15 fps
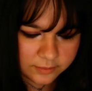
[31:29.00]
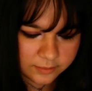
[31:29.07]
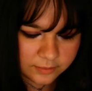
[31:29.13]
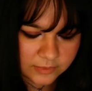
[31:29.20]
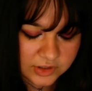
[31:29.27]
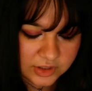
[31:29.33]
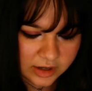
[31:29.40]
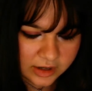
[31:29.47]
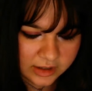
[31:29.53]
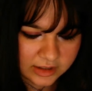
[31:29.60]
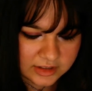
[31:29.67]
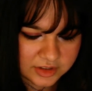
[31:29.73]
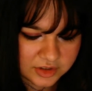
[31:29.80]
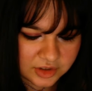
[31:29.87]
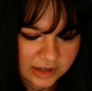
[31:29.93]
Sorry, I got
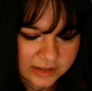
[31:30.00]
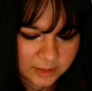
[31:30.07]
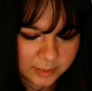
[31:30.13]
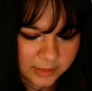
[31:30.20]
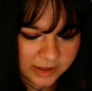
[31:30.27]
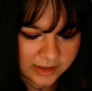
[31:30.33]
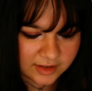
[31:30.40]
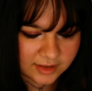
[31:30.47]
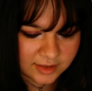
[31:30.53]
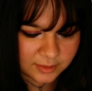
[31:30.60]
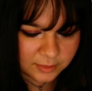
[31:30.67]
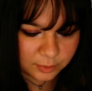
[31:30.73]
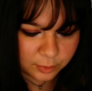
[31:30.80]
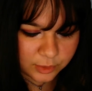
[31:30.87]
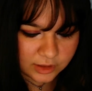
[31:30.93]
distracted by this
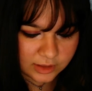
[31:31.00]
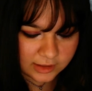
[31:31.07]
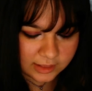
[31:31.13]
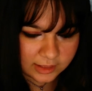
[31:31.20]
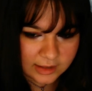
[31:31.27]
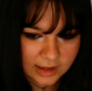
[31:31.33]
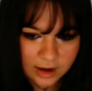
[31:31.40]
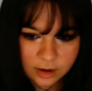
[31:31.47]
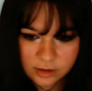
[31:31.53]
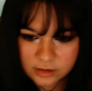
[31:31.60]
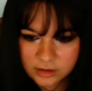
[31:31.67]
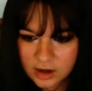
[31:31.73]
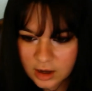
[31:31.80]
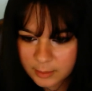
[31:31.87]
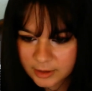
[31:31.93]
really loud
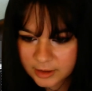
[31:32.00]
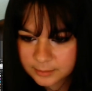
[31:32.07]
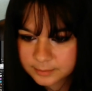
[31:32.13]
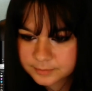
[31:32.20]
comment.